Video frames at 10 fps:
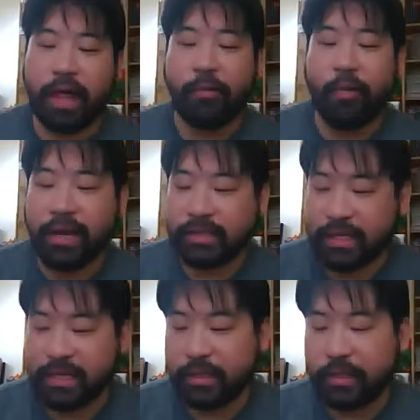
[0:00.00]
wise,
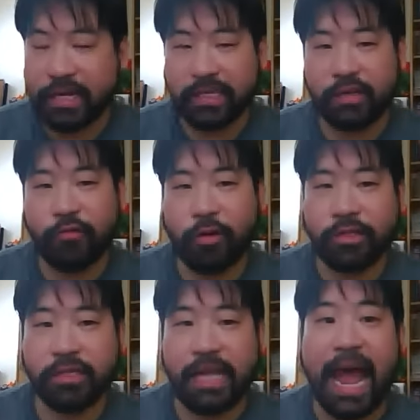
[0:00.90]
he's Dustin
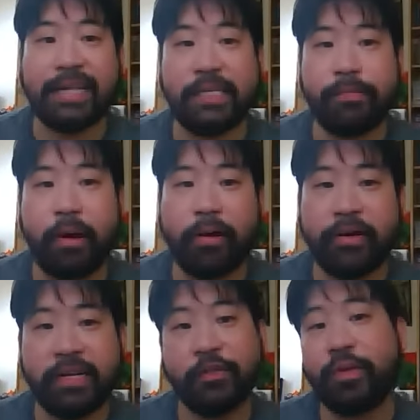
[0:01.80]
Rhodes' tag team partner. This was